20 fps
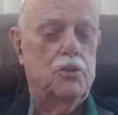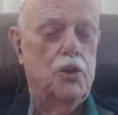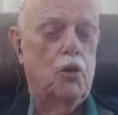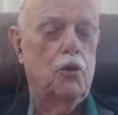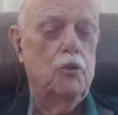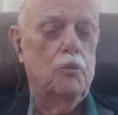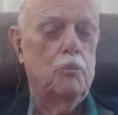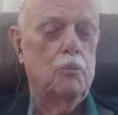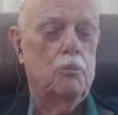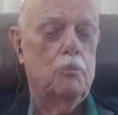
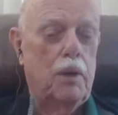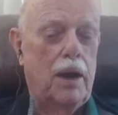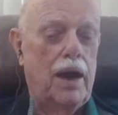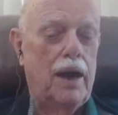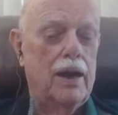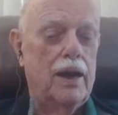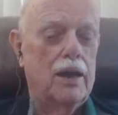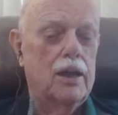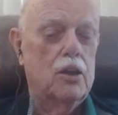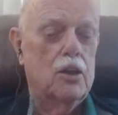Don't
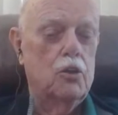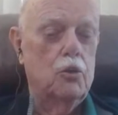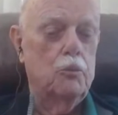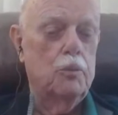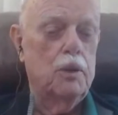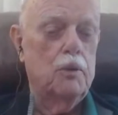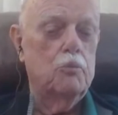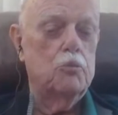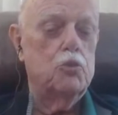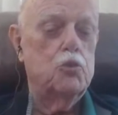buy
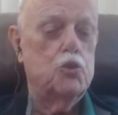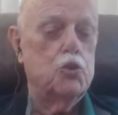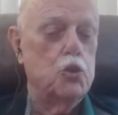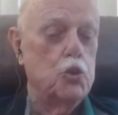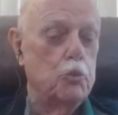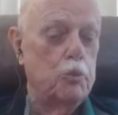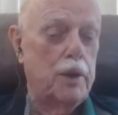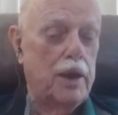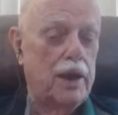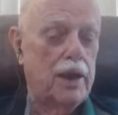aluminum
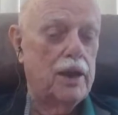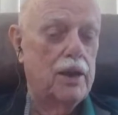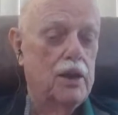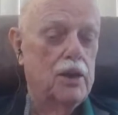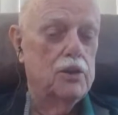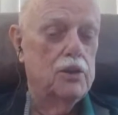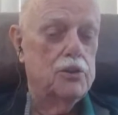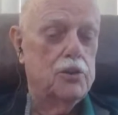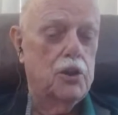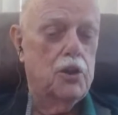tubing
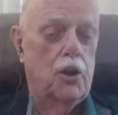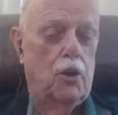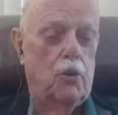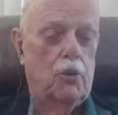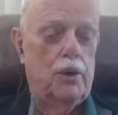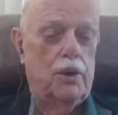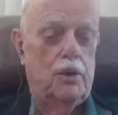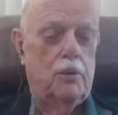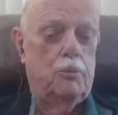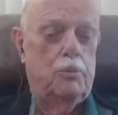to
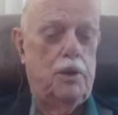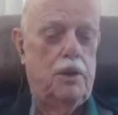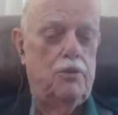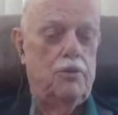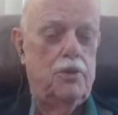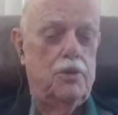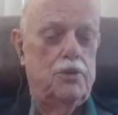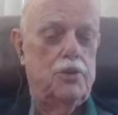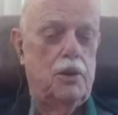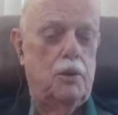go into
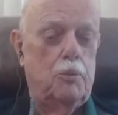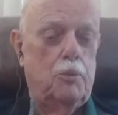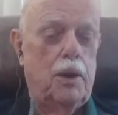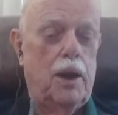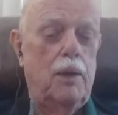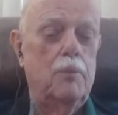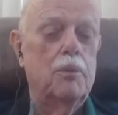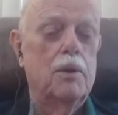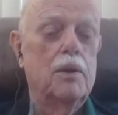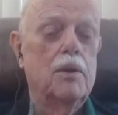PVC
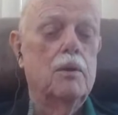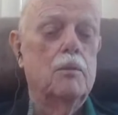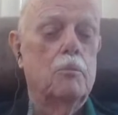pipe.